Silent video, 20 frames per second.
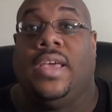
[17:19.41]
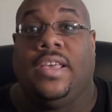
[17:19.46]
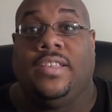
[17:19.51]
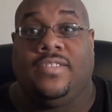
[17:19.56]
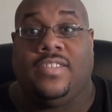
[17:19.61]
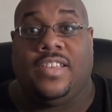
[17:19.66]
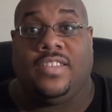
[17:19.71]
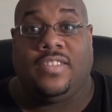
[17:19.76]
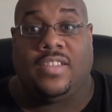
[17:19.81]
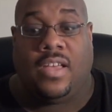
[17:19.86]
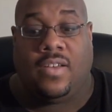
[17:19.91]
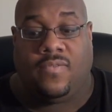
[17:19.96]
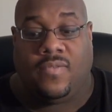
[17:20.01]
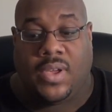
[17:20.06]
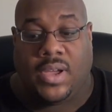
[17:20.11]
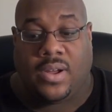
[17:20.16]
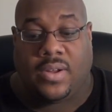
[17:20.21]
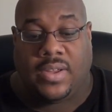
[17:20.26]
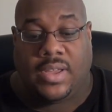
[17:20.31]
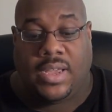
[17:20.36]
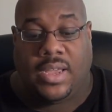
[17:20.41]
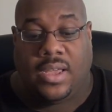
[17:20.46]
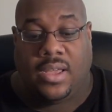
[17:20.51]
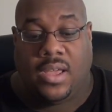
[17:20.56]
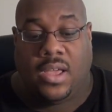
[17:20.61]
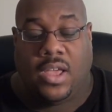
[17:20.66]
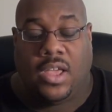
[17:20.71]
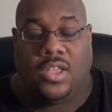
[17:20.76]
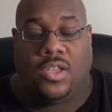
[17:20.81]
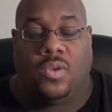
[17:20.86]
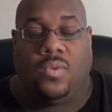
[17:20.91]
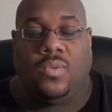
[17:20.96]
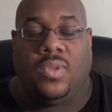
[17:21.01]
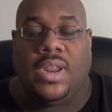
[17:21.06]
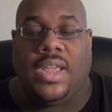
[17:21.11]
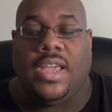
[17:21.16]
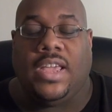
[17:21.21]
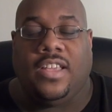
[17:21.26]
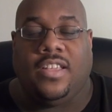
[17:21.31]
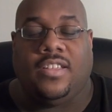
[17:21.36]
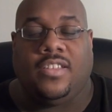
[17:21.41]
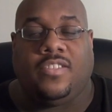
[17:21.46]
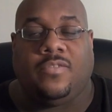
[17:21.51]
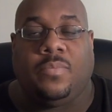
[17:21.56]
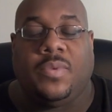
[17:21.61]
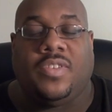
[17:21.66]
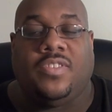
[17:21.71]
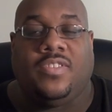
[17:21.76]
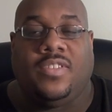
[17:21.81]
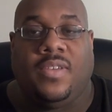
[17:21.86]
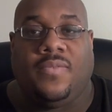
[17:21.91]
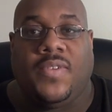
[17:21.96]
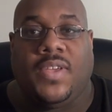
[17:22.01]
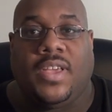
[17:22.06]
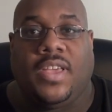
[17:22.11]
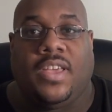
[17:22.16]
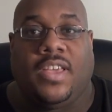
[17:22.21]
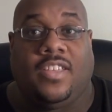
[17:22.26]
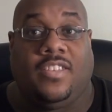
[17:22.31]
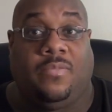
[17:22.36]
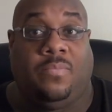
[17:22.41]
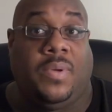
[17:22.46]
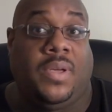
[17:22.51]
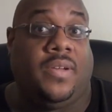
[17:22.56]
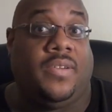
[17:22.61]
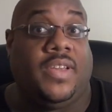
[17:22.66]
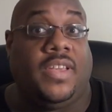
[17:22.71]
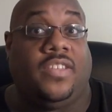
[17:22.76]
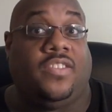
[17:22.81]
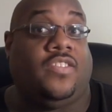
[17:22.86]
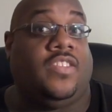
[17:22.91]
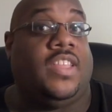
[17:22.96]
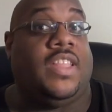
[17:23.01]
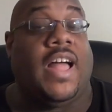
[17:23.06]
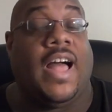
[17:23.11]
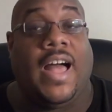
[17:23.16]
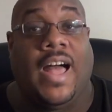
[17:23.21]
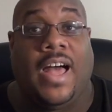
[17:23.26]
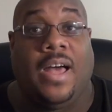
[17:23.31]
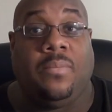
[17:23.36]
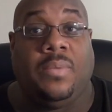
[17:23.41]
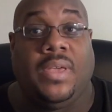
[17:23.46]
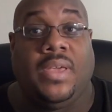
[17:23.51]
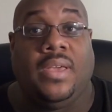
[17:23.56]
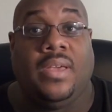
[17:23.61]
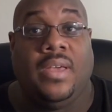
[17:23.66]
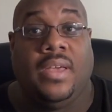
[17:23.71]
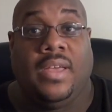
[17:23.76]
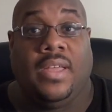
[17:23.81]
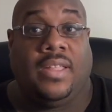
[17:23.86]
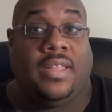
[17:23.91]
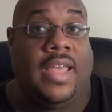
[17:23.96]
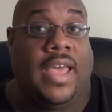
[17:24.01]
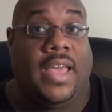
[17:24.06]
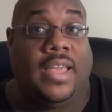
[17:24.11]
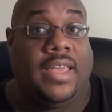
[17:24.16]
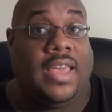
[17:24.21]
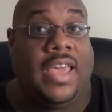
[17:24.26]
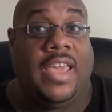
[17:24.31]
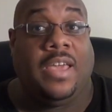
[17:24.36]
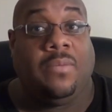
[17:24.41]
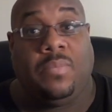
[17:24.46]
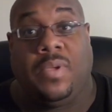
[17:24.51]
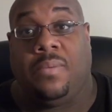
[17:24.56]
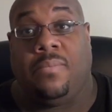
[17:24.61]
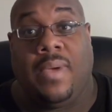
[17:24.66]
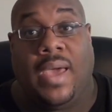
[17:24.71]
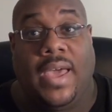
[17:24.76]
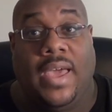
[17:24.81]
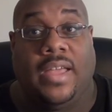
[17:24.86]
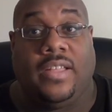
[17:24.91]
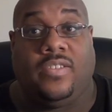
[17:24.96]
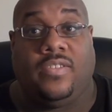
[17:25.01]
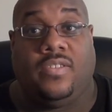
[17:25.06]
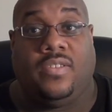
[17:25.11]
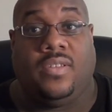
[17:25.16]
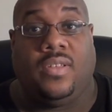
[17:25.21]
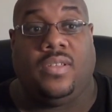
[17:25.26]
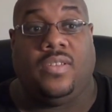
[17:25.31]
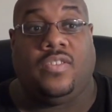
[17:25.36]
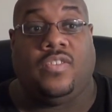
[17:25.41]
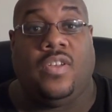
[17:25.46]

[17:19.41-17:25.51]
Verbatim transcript: It's just a very unique, specific experience to the hobby that can't be matched.